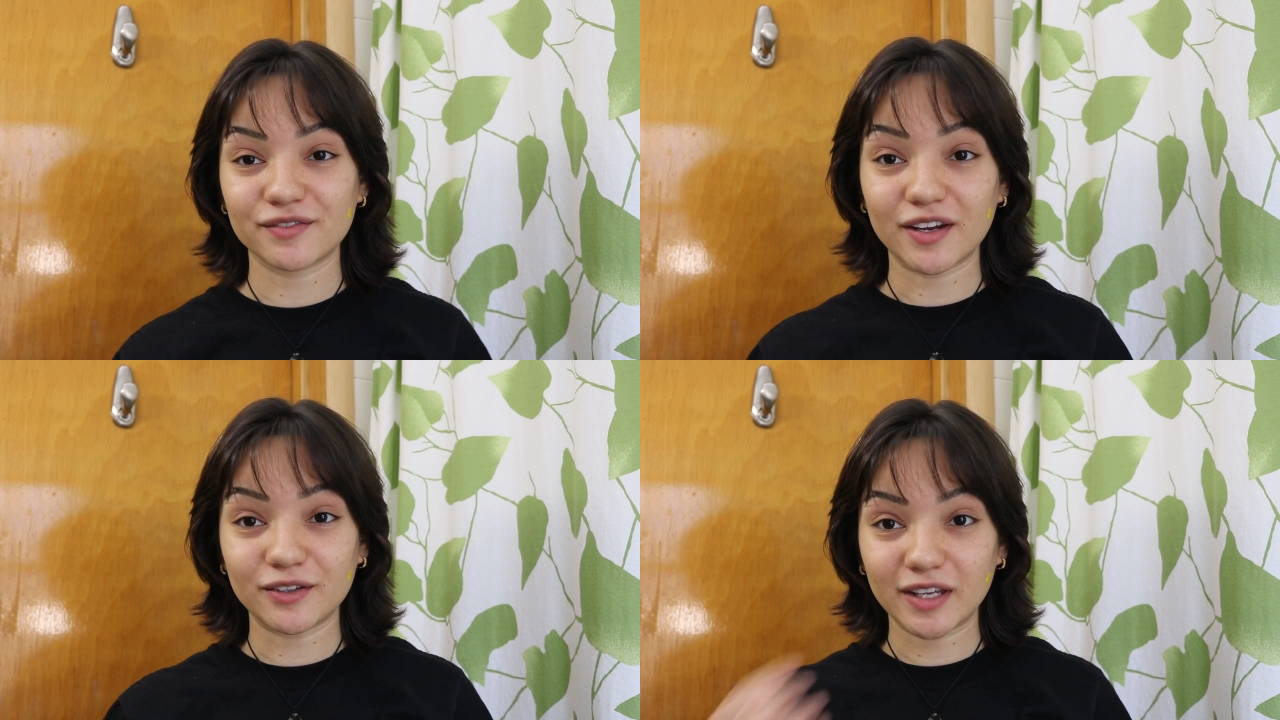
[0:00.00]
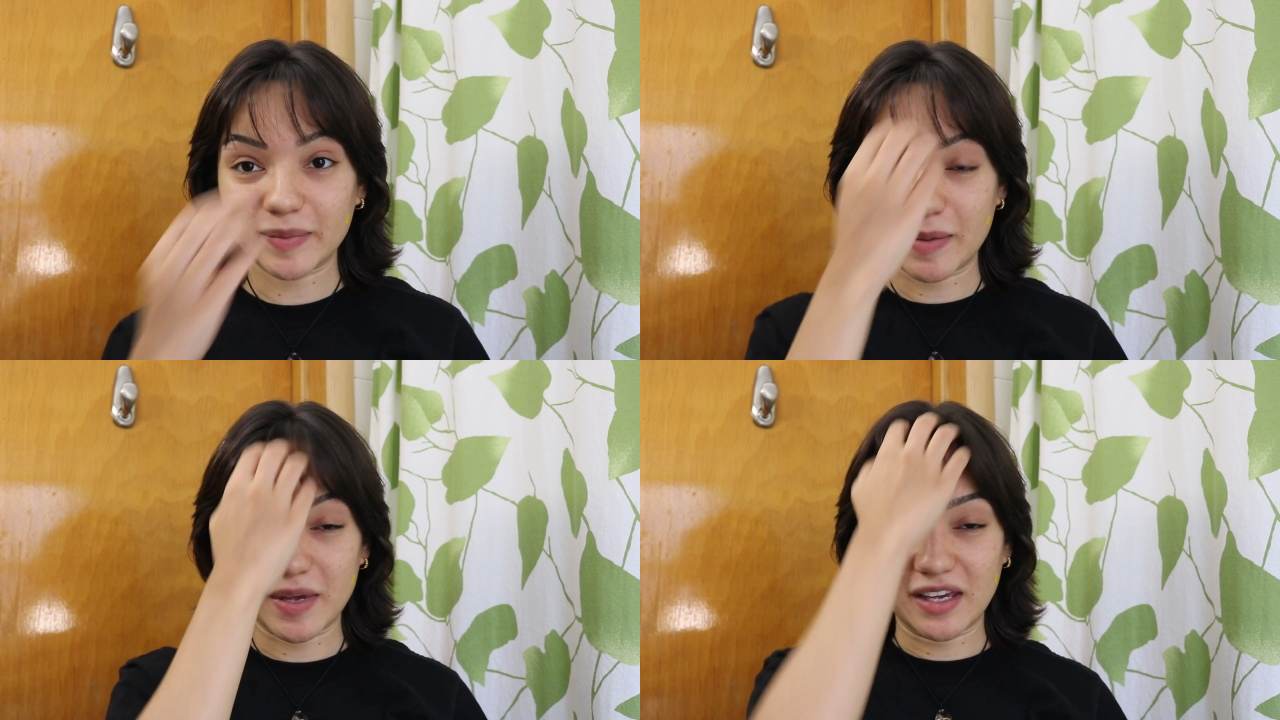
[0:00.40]
if I don't like
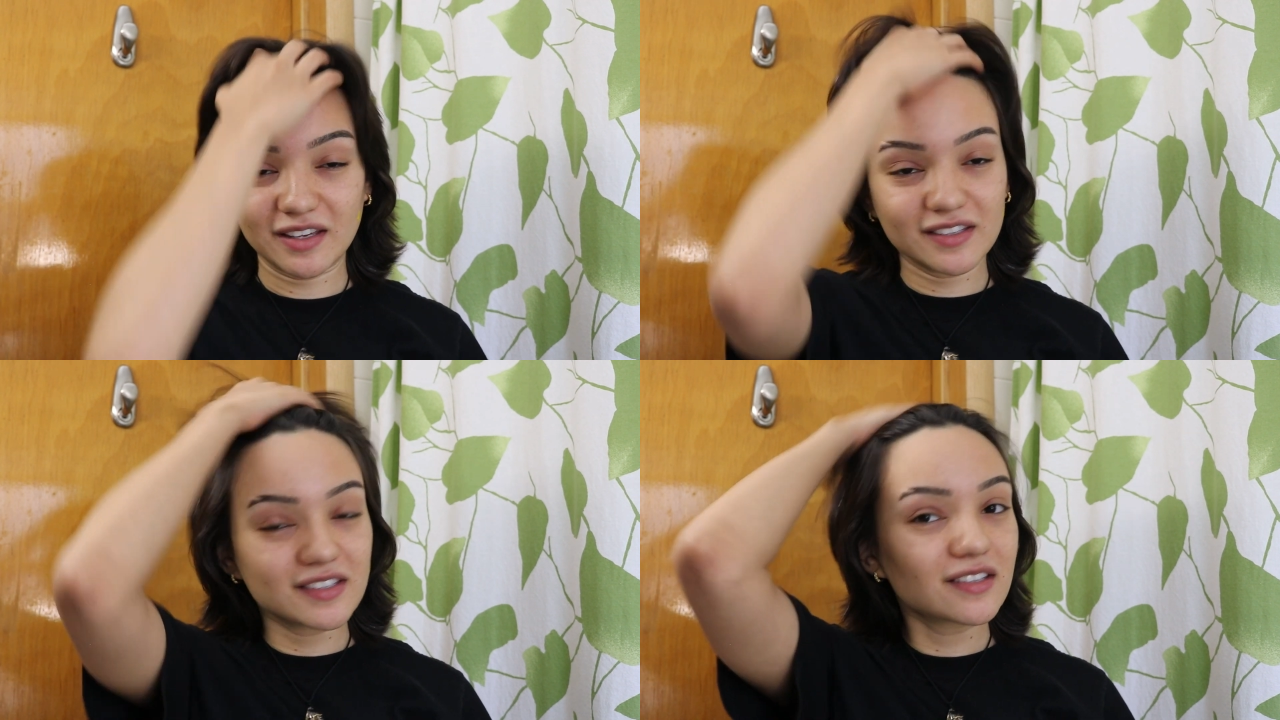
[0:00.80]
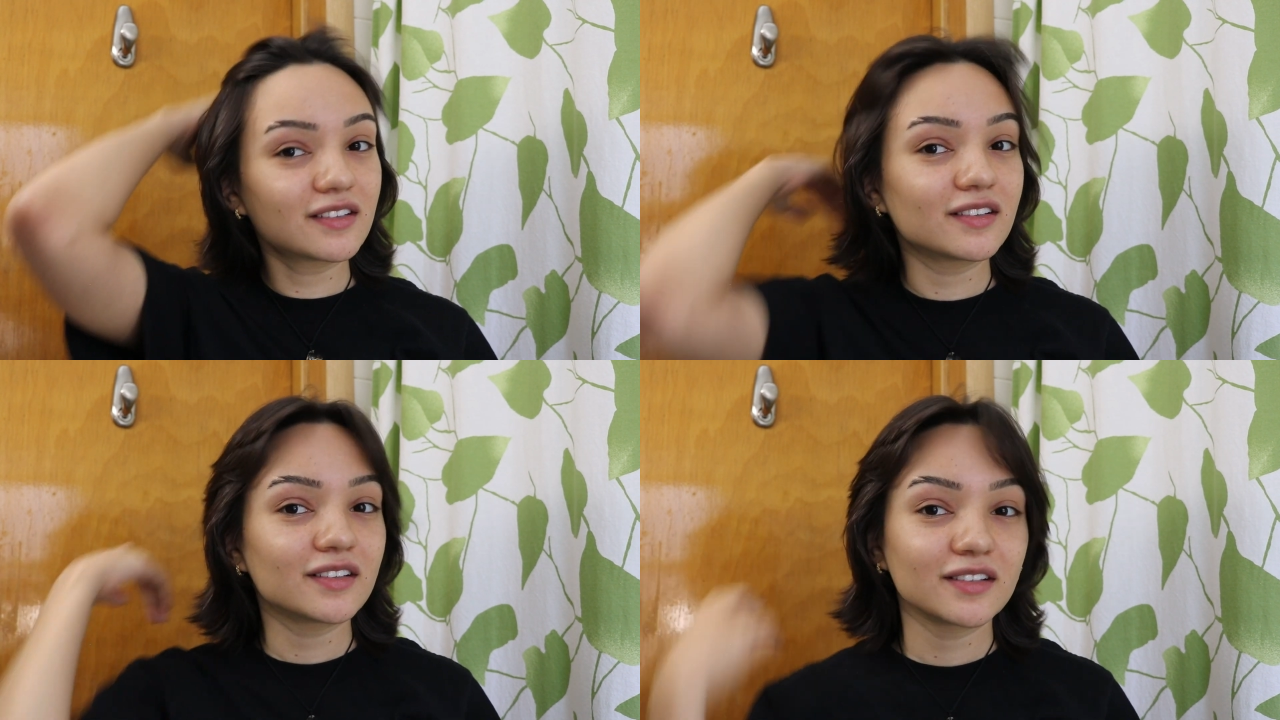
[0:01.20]
my bangs,
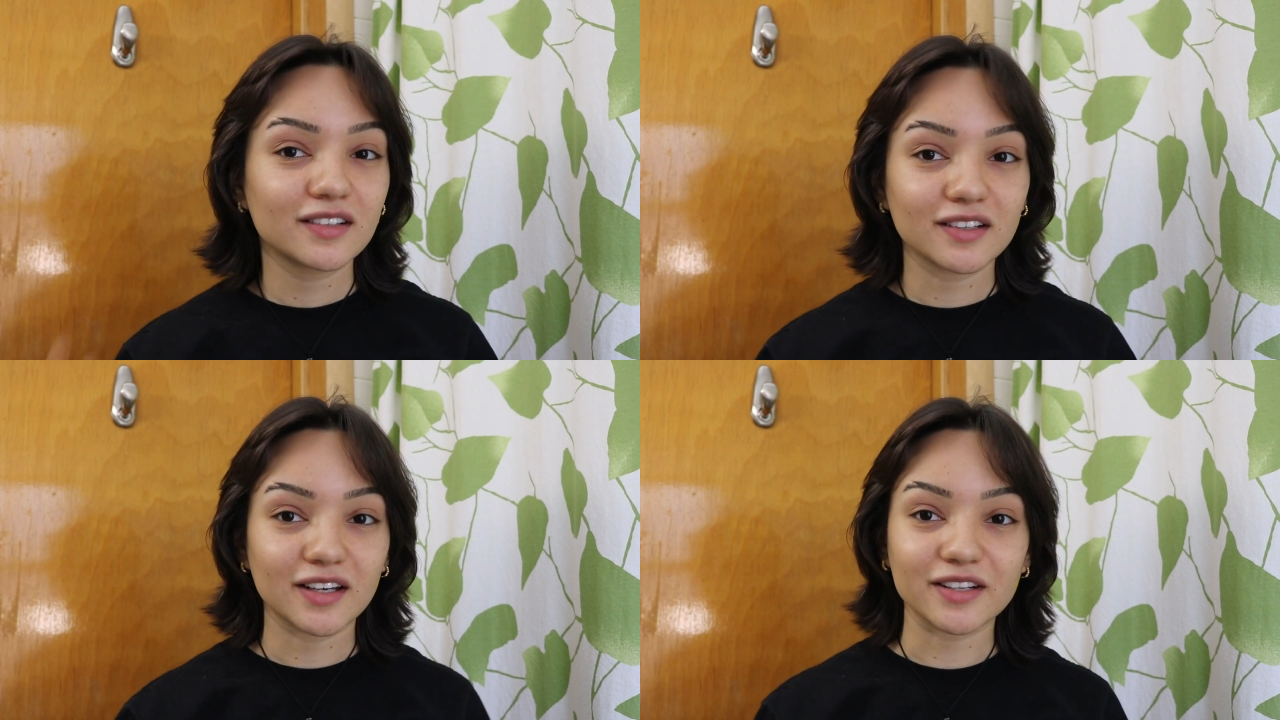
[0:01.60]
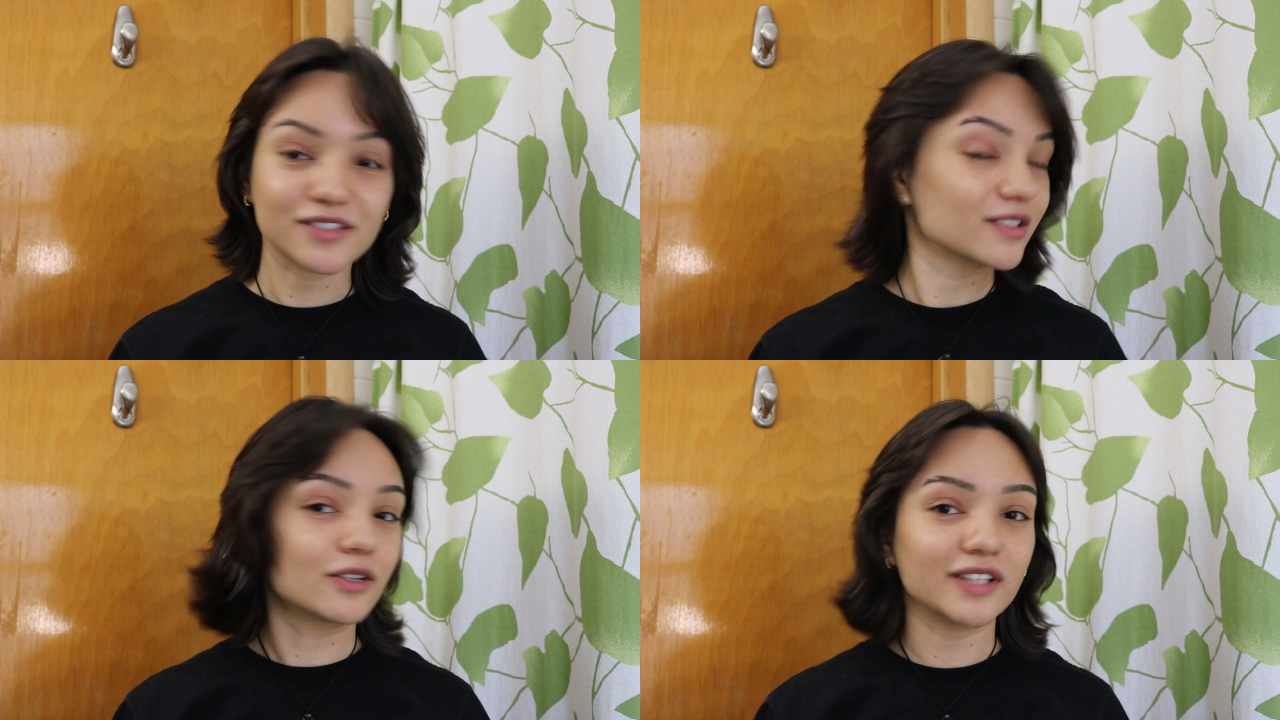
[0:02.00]
I
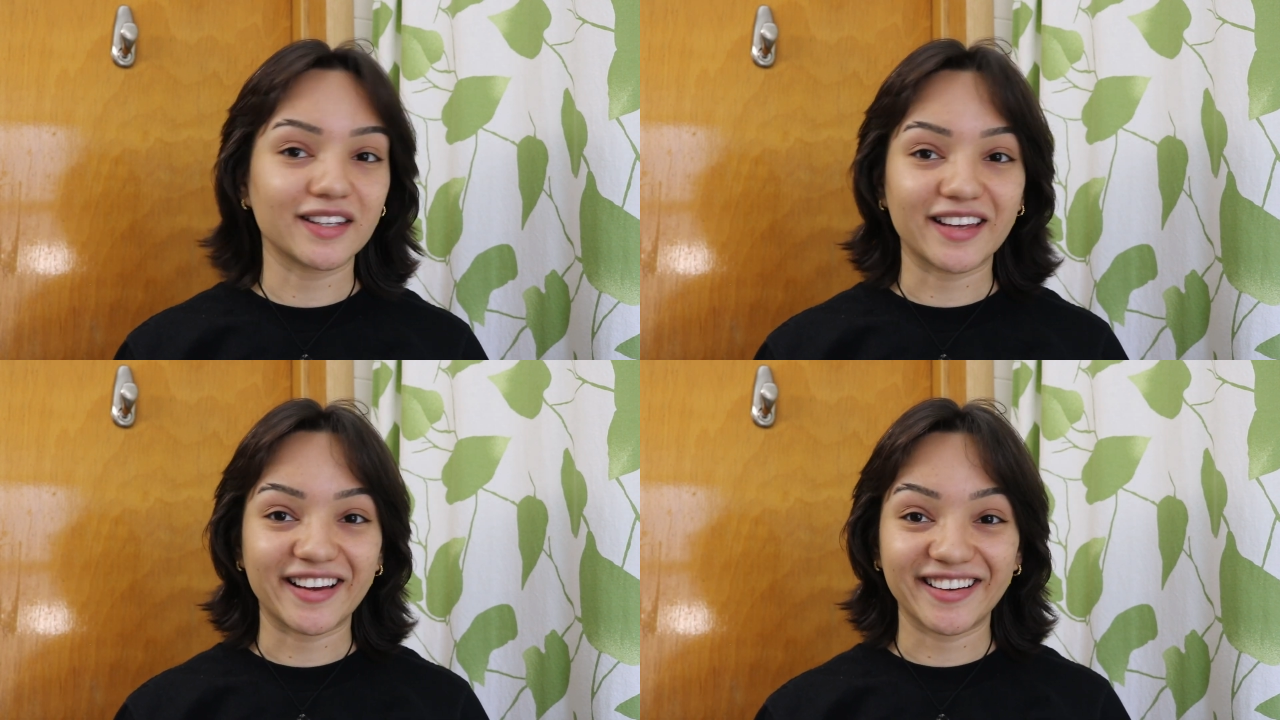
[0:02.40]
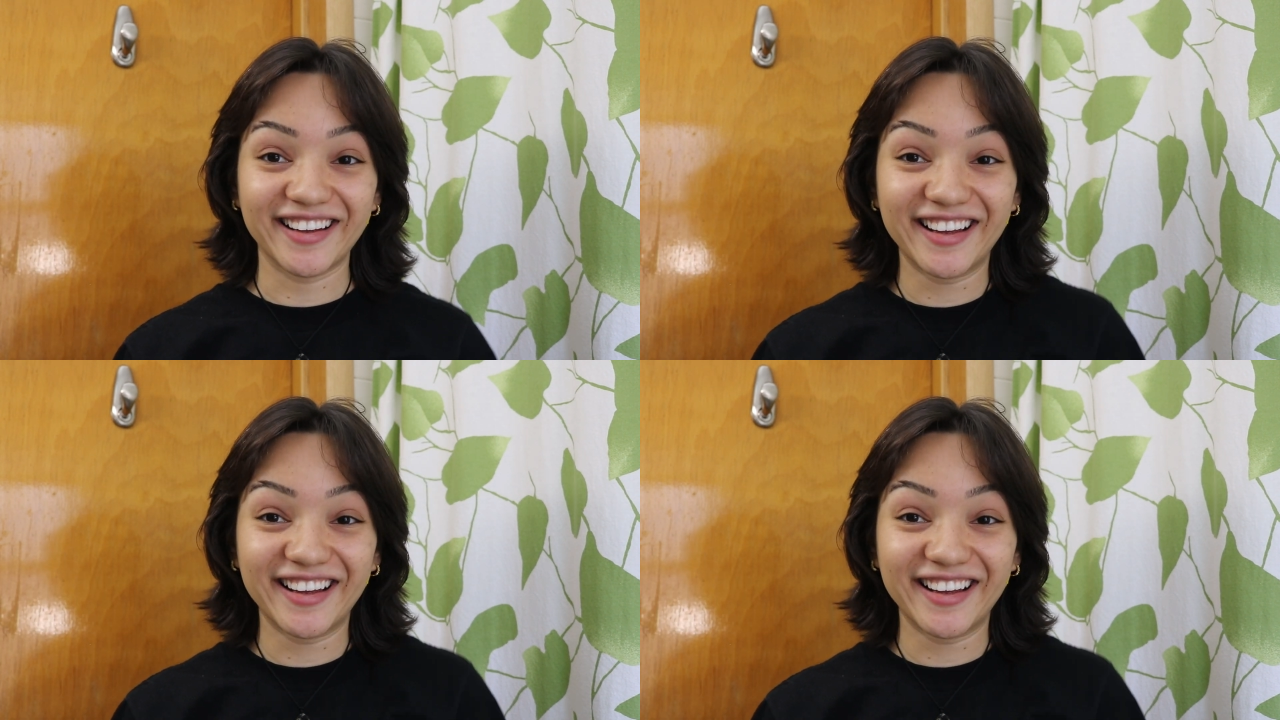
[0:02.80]
just go like that.